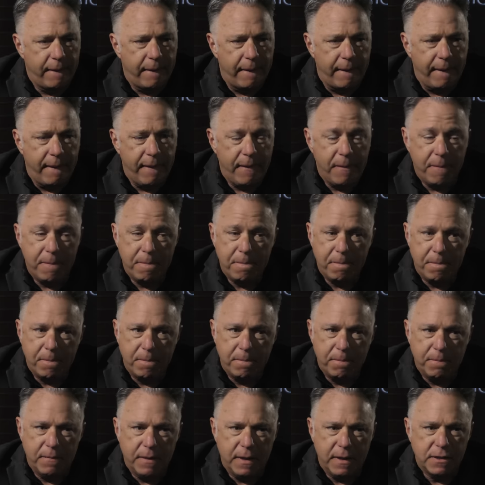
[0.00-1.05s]
Yeah,
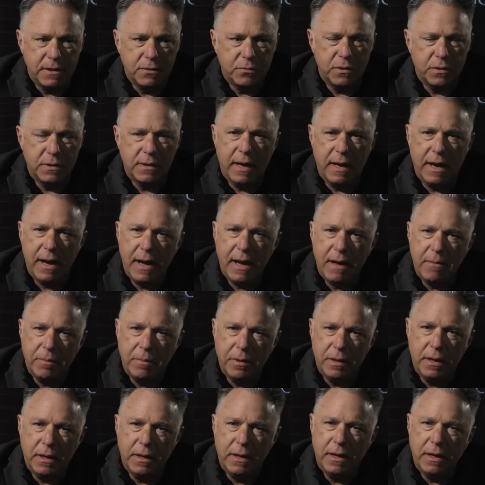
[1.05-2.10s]
that's what's
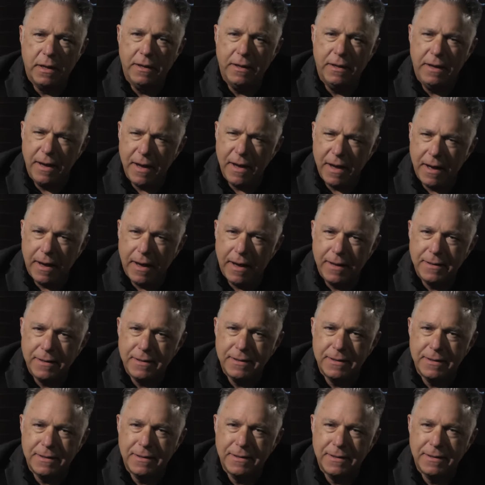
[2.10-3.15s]
happening, and
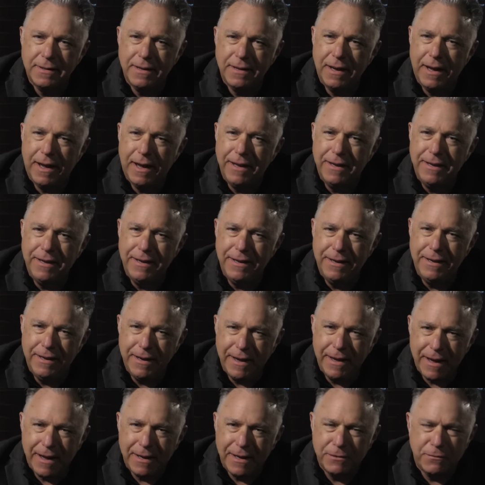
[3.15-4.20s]
yet,
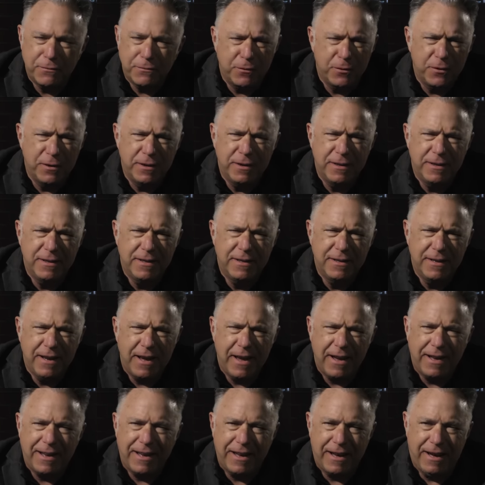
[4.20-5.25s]
for
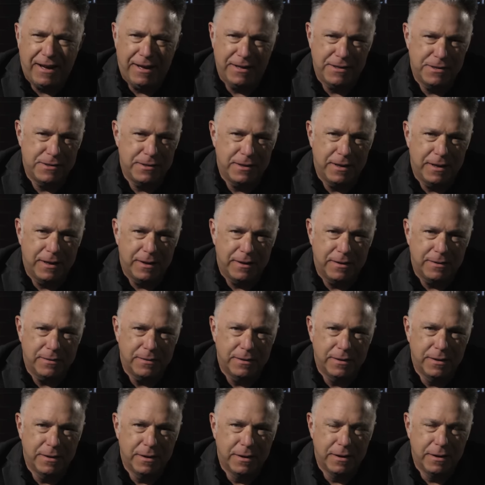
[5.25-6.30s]
decades now,
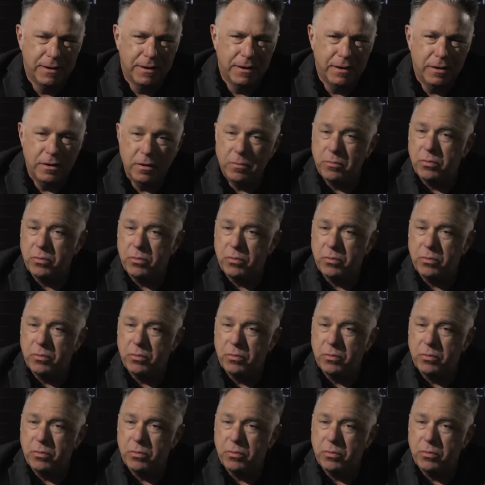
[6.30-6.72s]
the